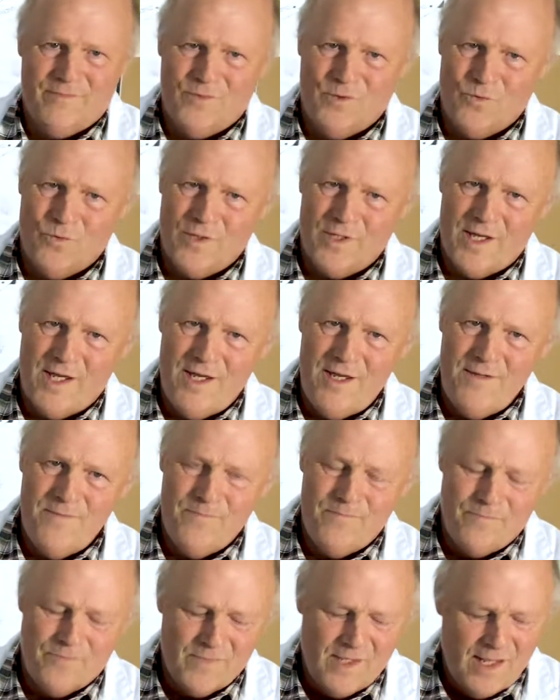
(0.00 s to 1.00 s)
Okay?
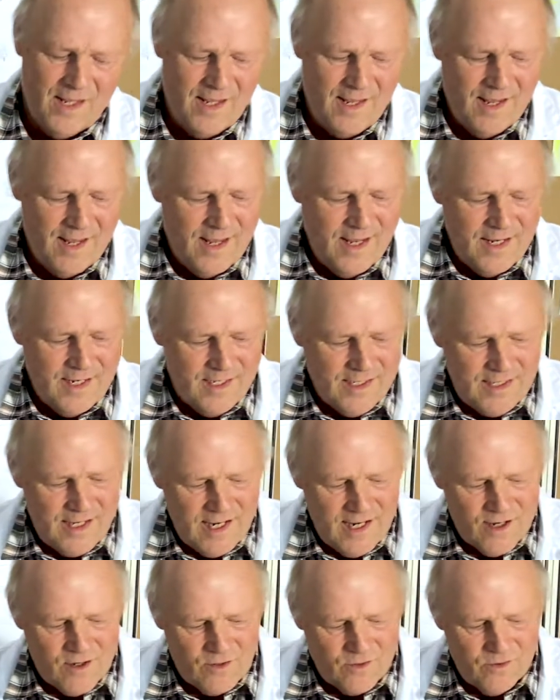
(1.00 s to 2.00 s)

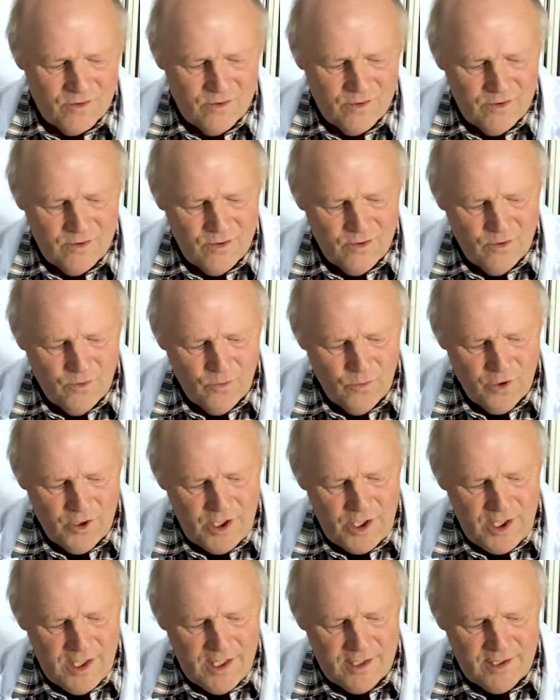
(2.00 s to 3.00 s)
Now, where
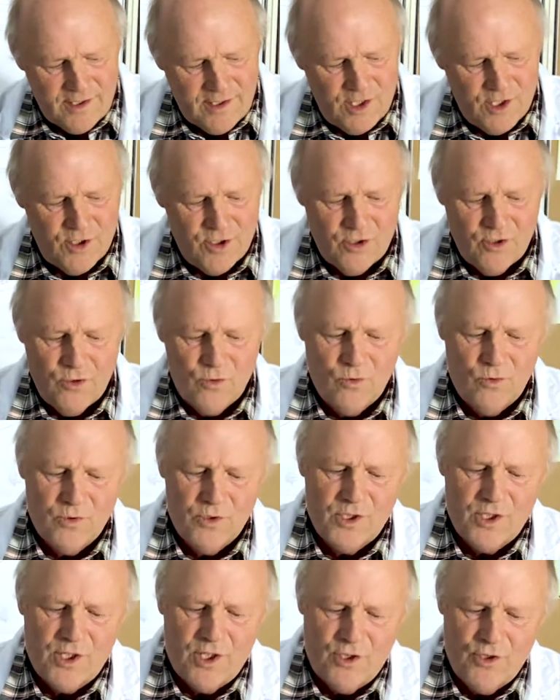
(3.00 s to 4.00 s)
do you get these
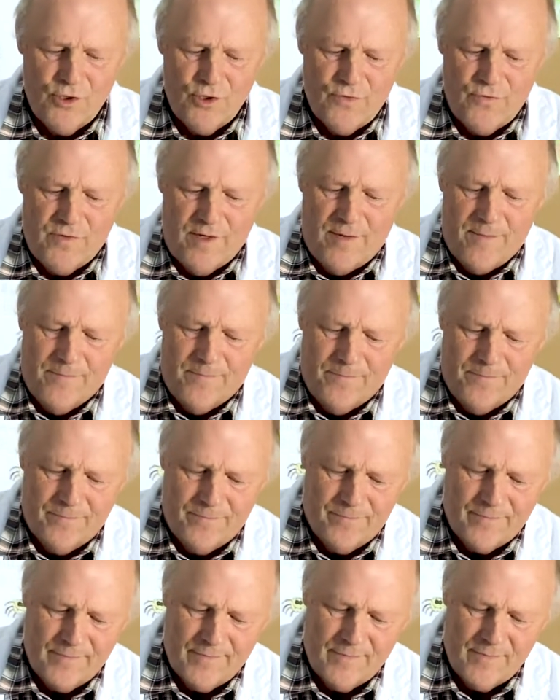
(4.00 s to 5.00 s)
gold stars from?
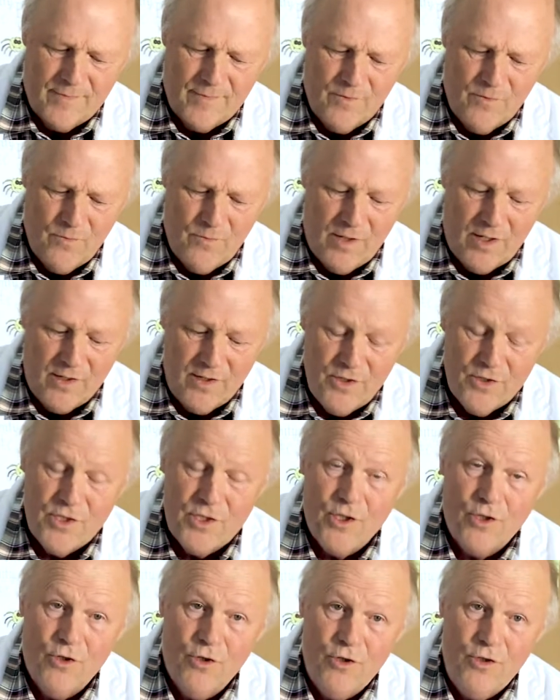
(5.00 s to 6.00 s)
Well, here's
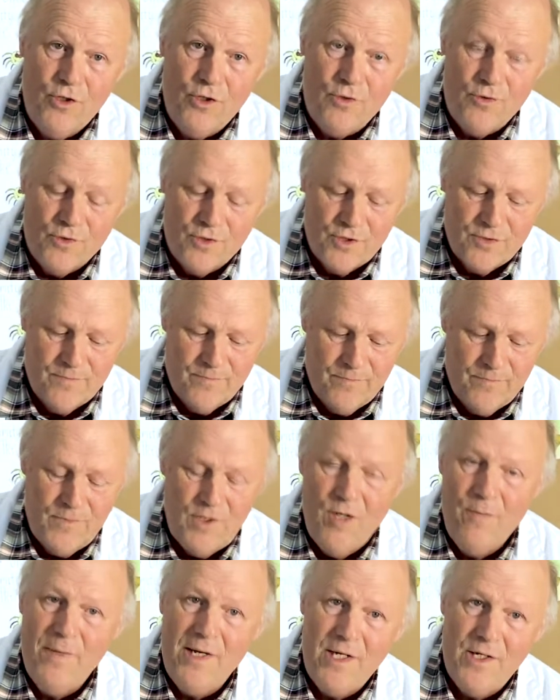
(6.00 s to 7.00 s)
the good news.
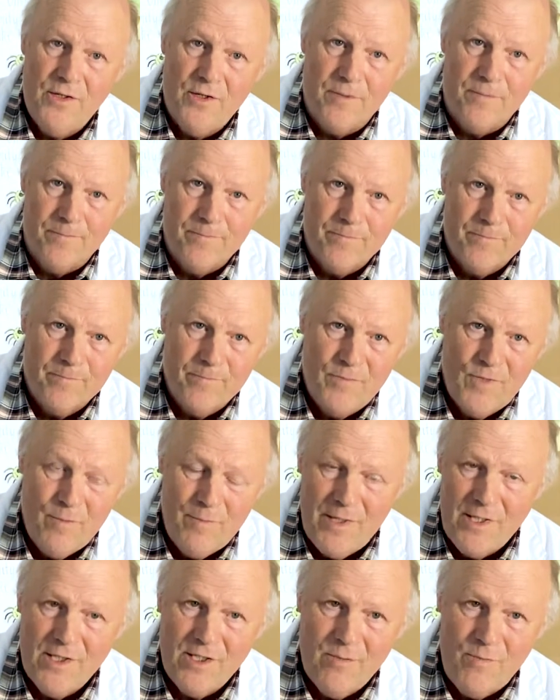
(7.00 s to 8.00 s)
You make them. You
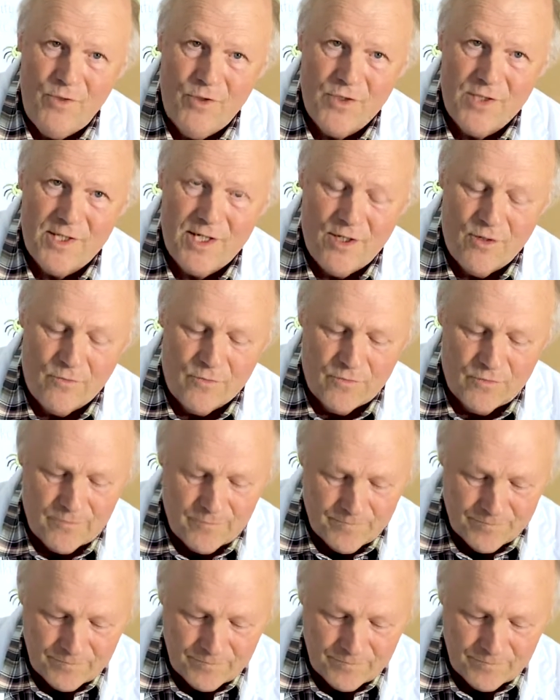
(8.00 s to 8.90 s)
make them yourself.